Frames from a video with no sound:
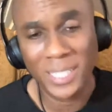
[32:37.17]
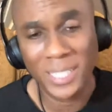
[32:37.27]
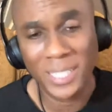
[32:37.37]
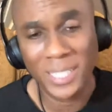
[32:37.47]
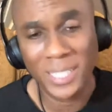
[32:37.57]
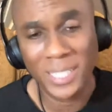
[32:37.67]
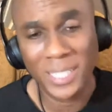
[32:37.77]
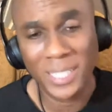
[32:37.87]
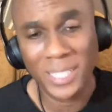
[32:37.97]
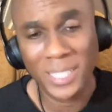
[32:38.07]
And so
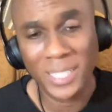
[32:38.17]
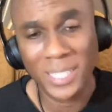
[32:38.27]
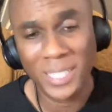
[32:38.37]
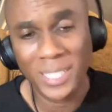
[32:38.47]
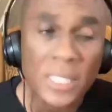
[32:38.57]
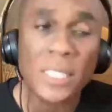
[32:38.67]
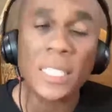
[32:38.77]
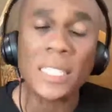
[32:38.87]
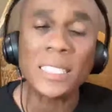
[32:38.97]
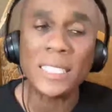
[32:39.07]
uh, this is a
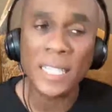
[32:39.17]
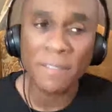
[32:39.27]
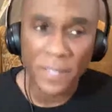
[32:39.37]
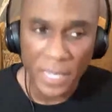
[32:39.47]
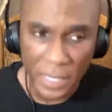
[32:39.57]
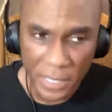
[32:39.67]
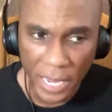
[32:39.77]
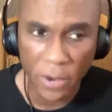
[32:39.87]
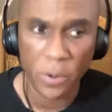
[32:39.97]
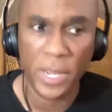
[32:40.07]
significant
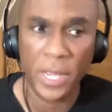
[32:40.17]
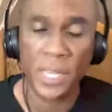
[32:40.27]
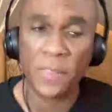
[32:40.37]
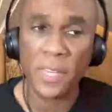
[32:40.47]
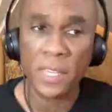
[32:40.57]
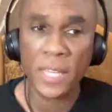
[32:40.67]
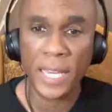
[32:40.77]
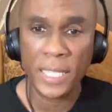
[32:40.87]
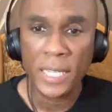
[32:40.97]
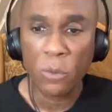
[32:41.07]
area. And I think
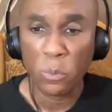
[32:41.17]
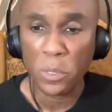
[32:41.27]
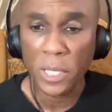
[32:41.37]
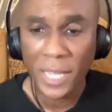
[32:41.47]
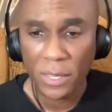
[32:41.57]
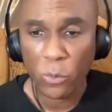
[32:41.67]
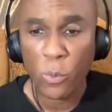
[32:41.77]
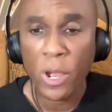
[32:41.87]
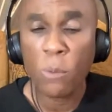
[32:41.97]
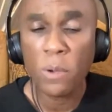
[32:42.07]
that when we look in the
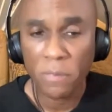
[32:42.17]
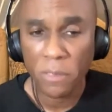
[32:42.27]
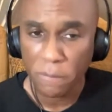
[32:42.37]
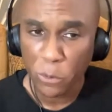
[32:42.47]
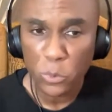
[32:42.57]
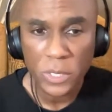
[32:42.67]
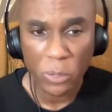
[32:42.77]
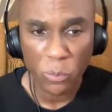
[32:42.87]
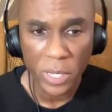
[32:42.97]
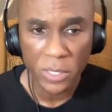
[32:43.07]
realm of foods that
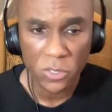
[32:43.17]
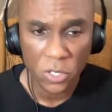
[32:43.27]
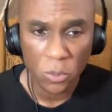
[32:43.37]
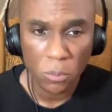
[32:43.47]
we consume,